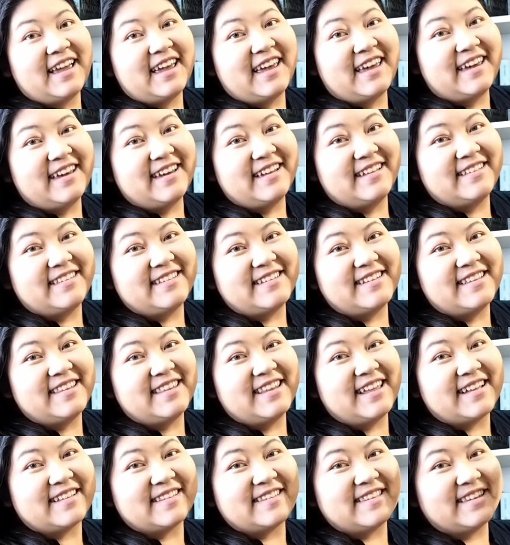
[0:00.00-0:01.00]
And
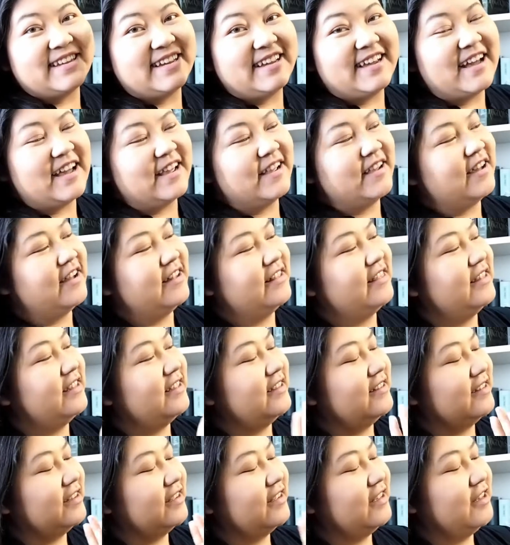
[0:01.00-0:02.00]
lastly, I got
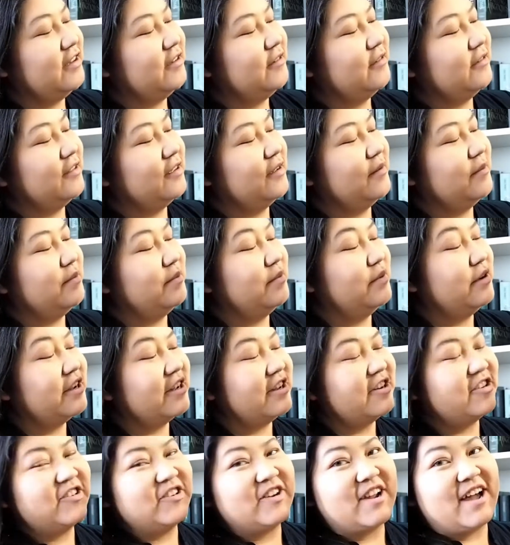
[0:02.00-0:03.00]
this cute
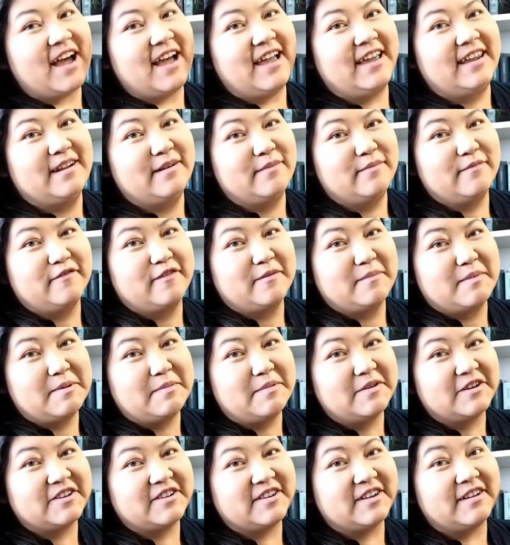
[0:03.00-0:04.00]
bookish item for my
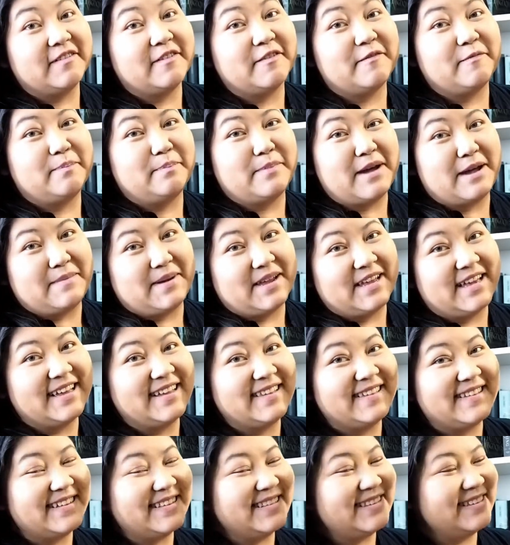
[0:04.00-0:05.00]
bookshelves by my
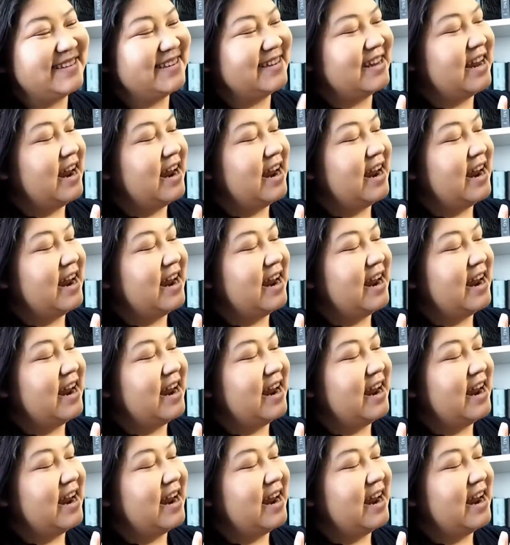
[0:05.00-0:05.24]
cousins,